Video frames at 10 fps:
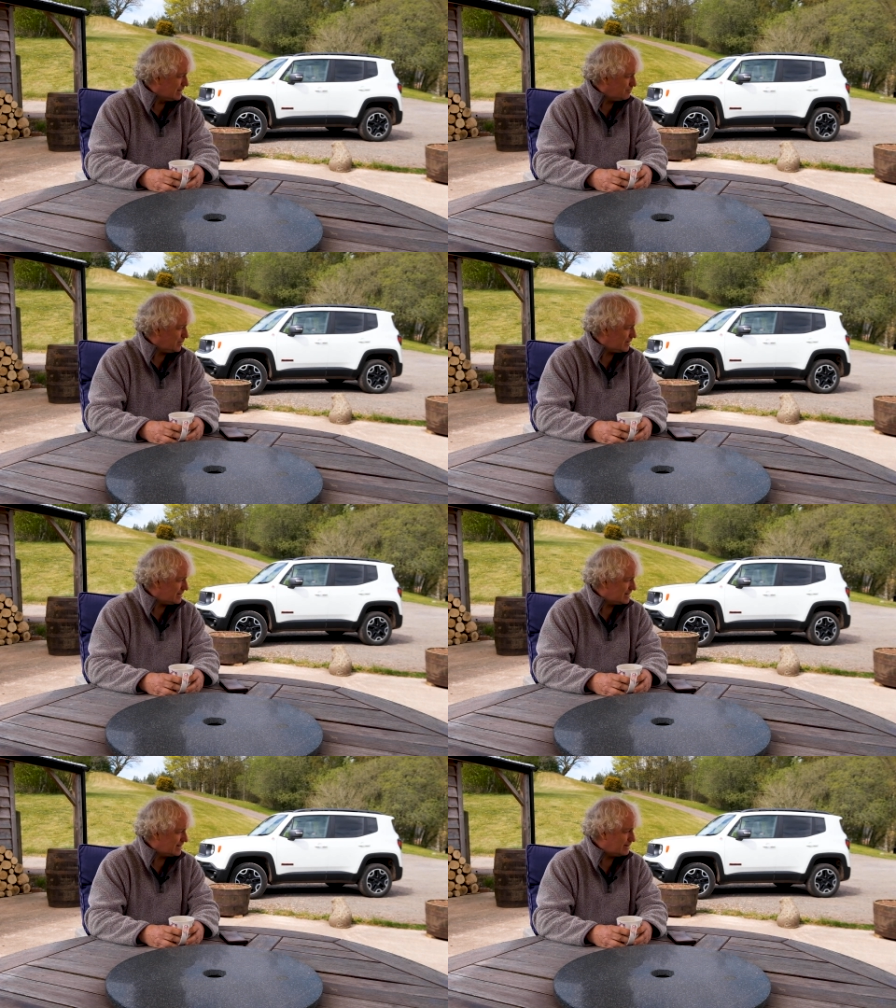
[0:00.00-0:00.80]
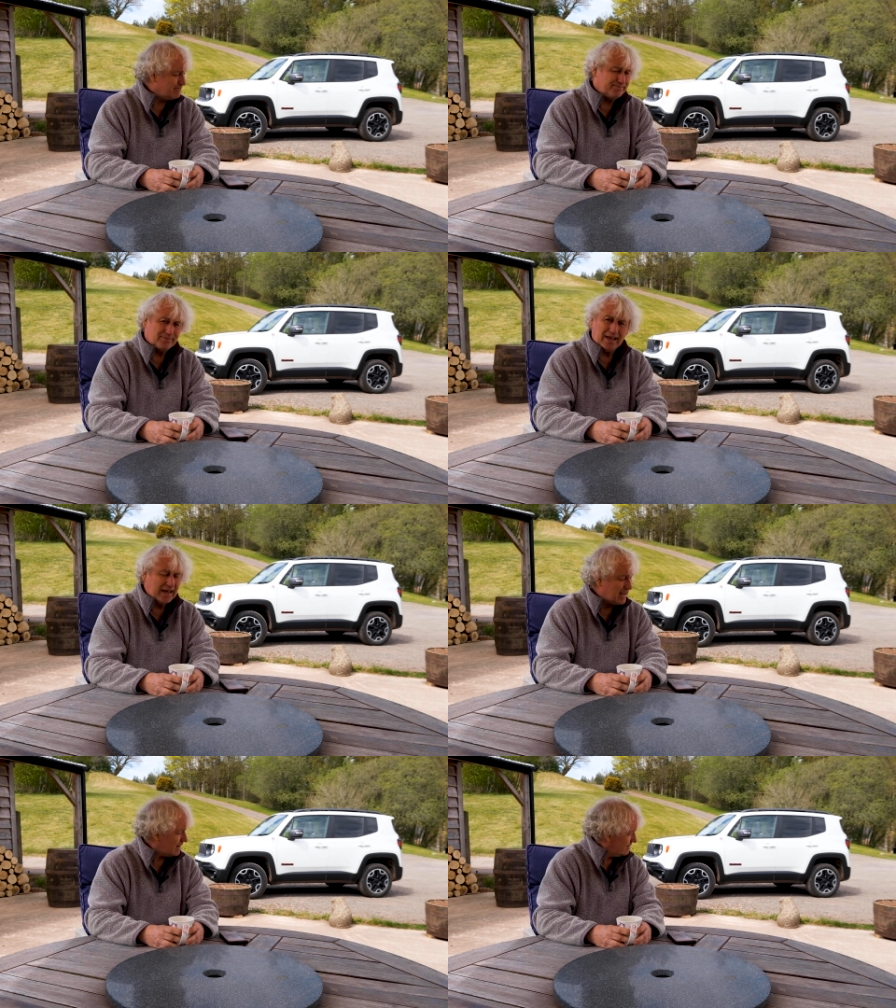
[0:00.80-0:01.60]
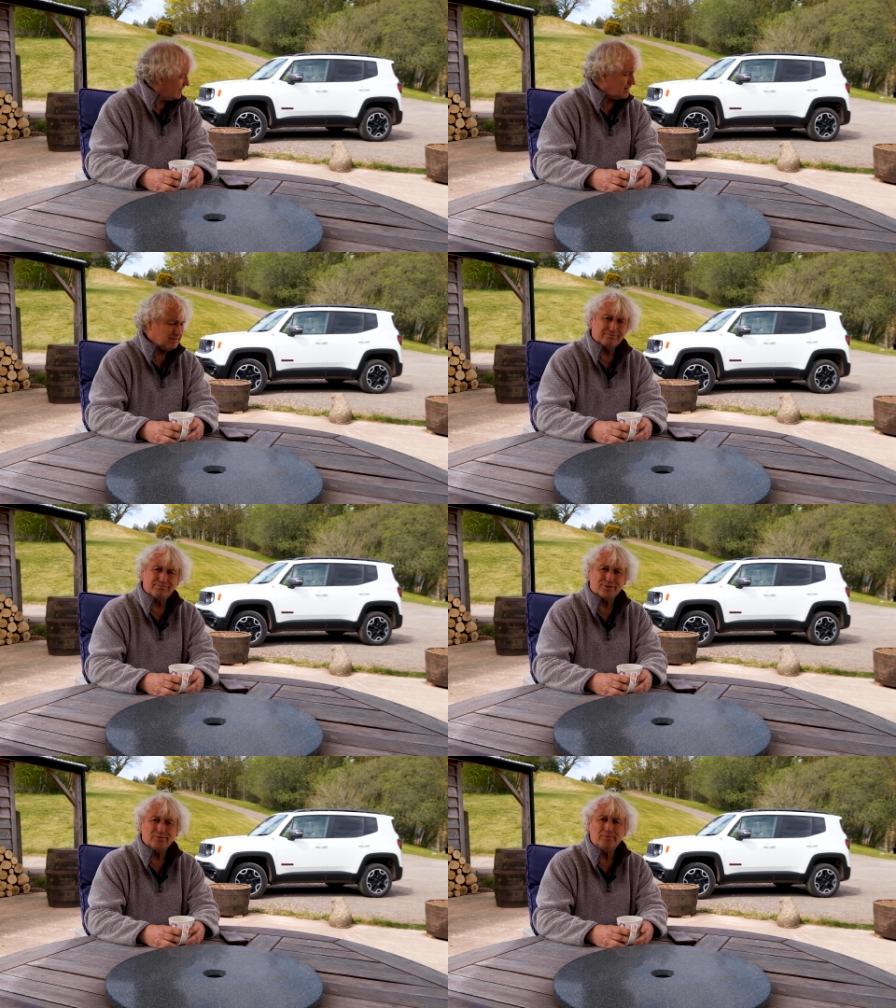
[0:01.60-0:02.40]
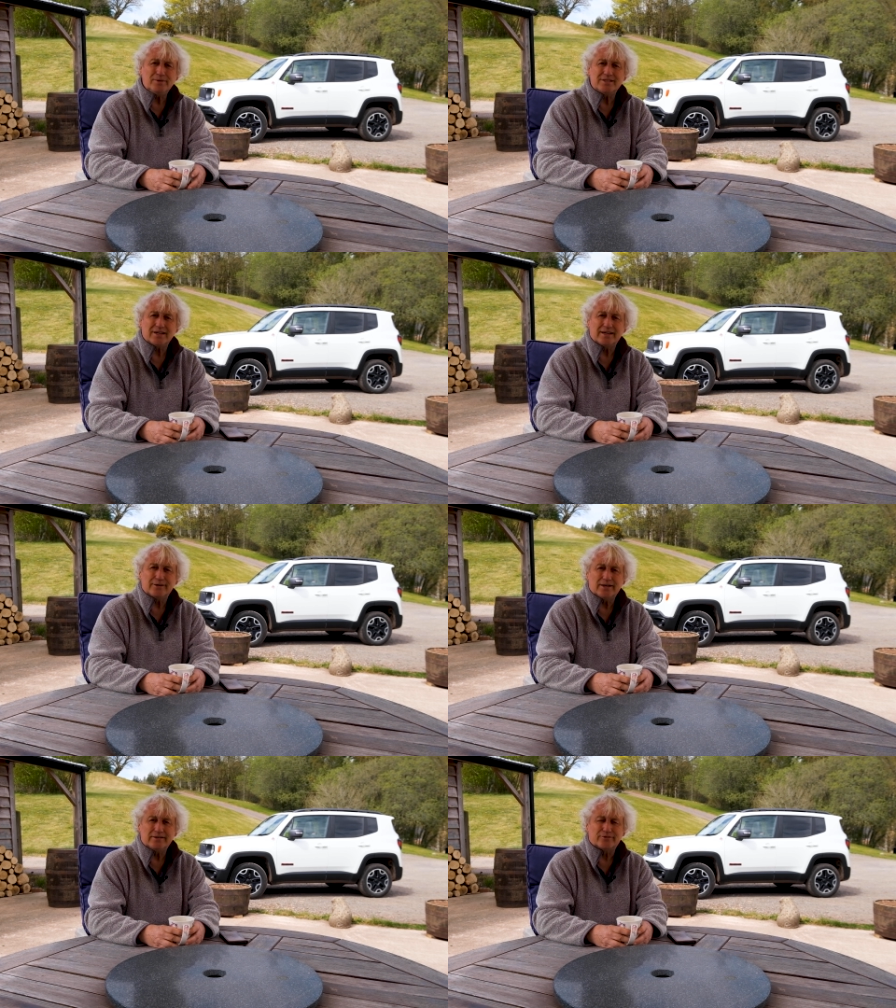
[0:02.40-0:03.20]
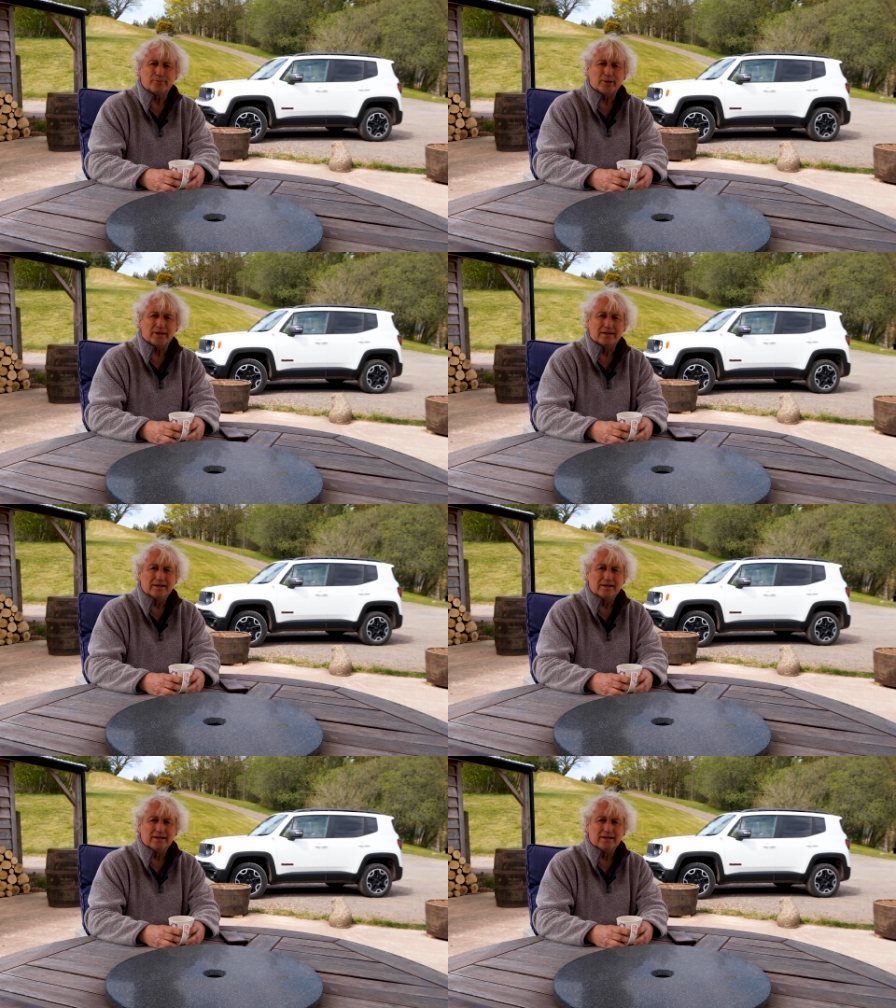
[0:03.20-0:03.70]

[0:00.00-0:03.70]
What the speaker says: But yeah, it'll probably stay around for a bit,